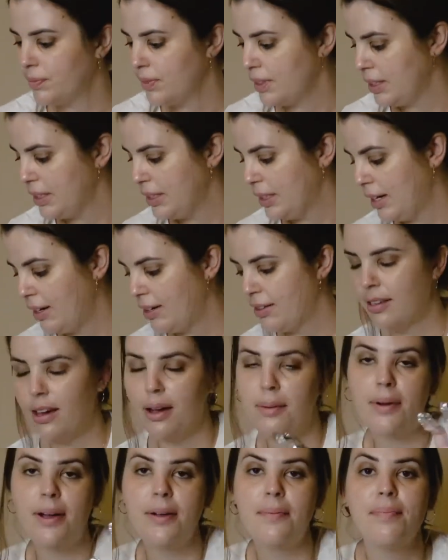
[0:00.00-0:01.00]
Set a
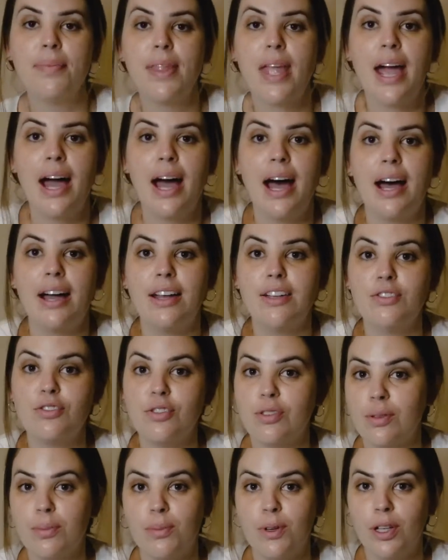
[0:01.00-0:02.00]
timer. You
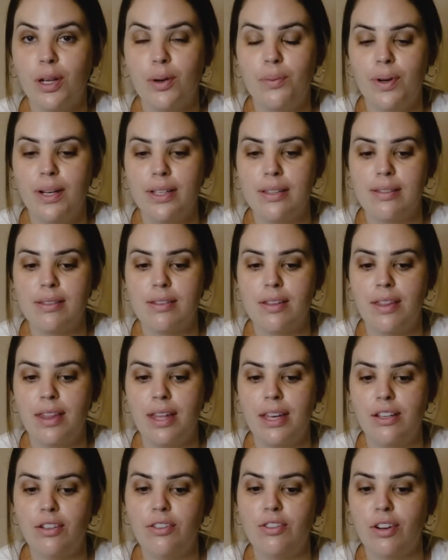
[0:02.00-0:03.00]
do them all at once, so
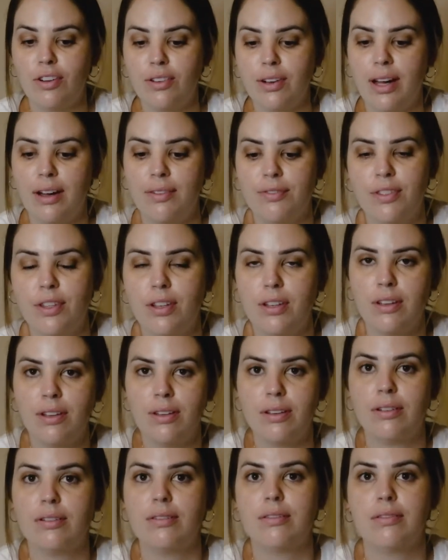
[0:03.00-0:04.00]
then you don't have to,
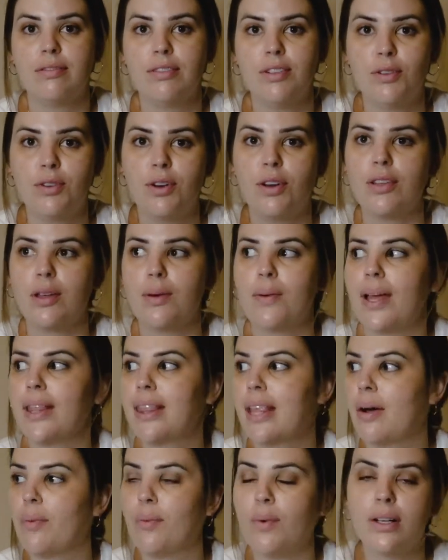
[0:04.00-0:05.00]
you would only wait
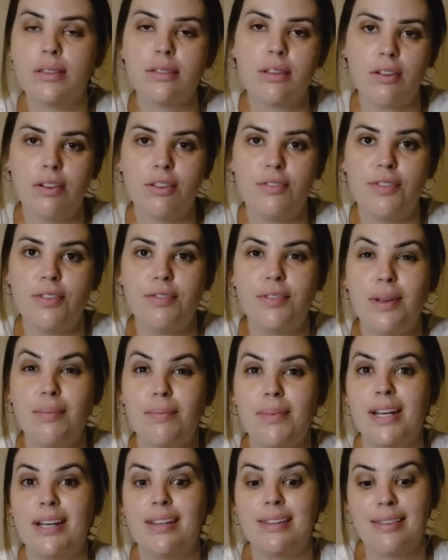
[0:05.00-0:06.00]
that one lot of 15
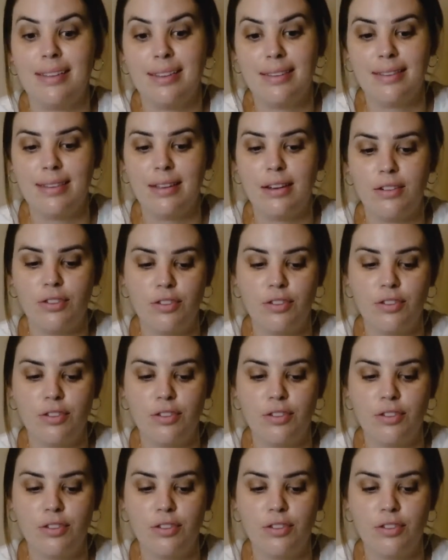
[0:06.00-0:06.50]
minutes instead of